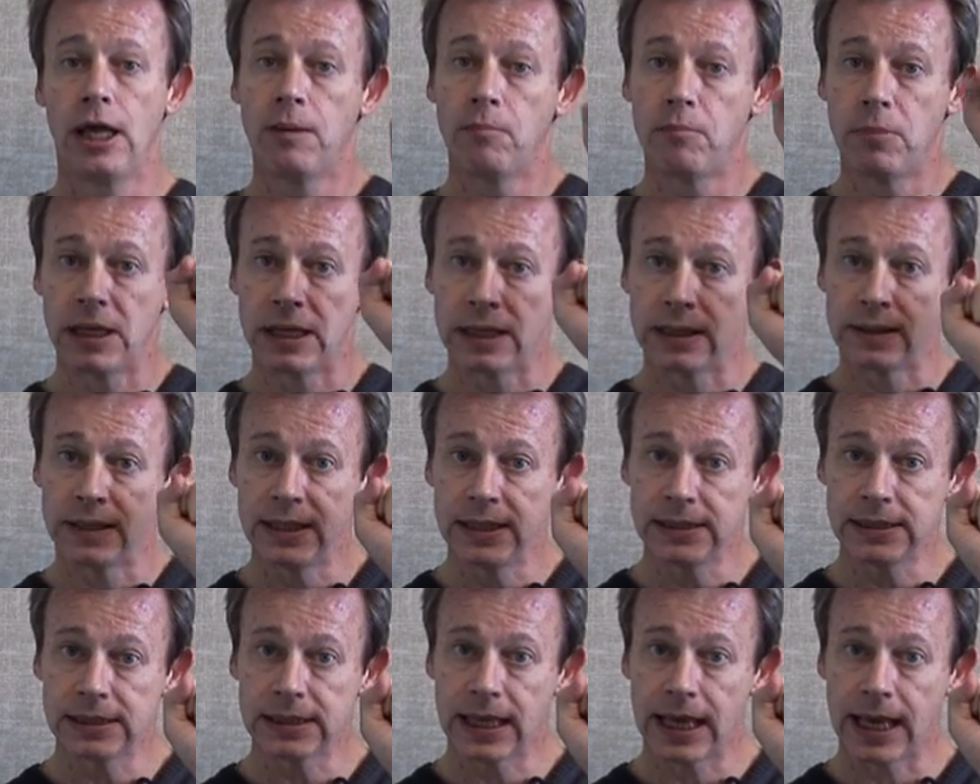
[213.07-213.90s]
But in
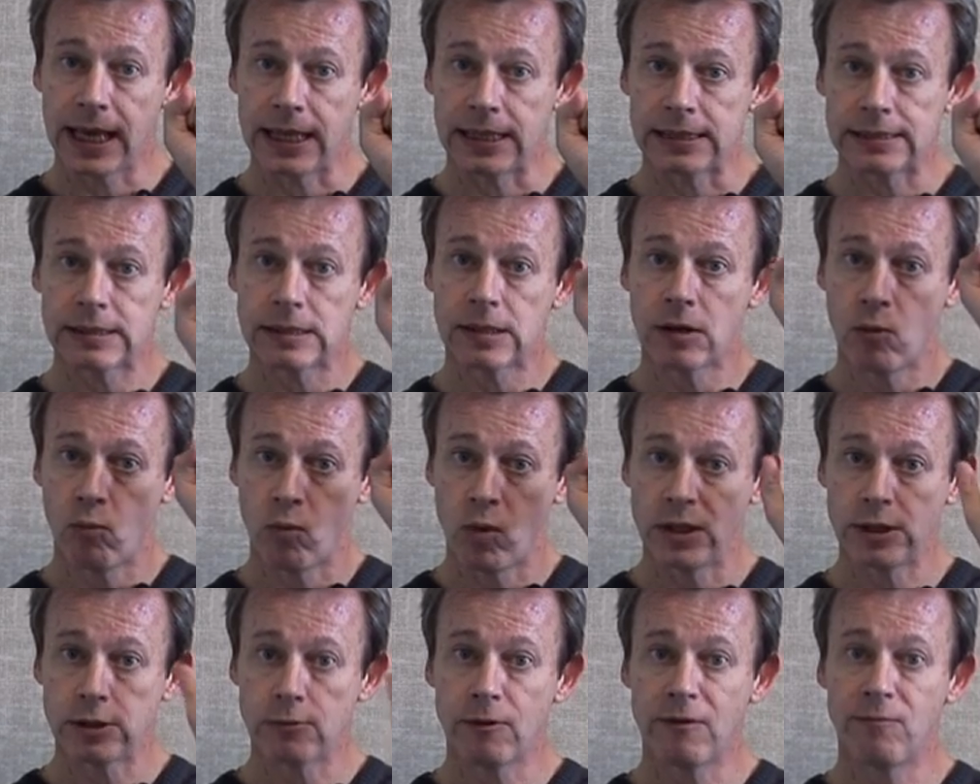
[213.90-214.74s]
this case,
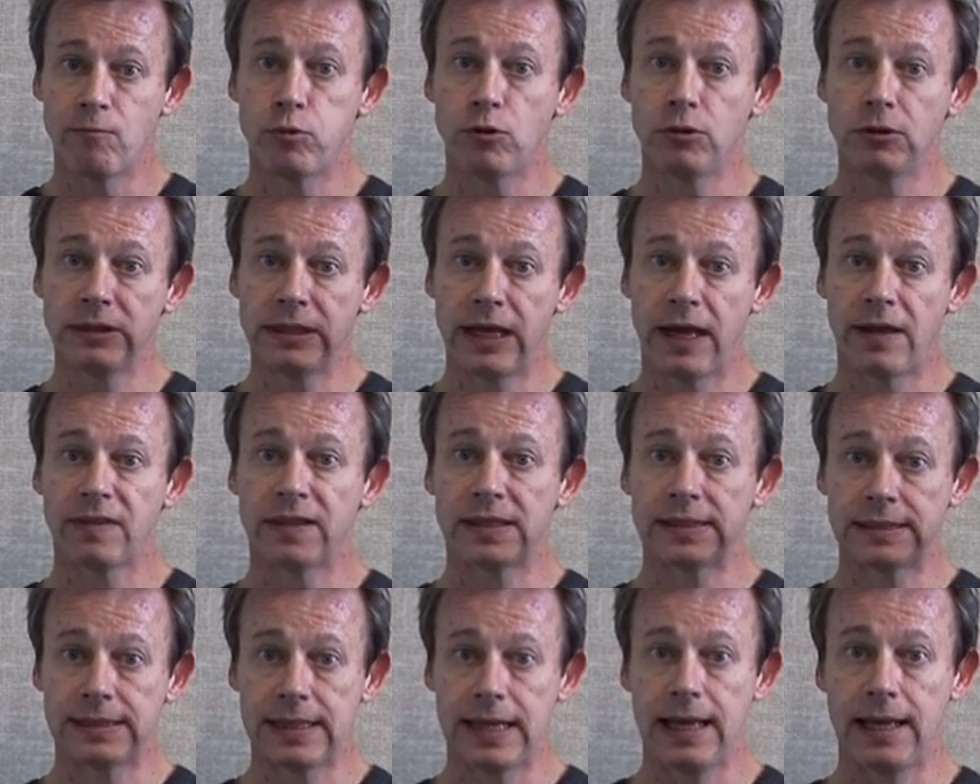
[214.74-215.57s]
once we pulled out the
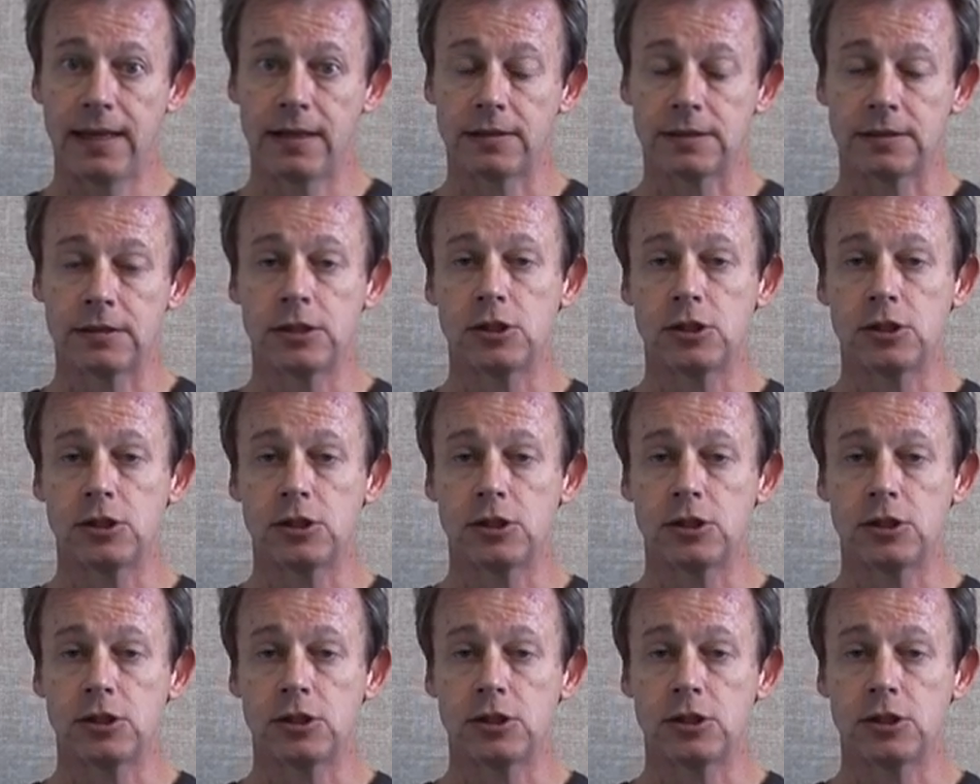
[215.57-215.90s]
sounds,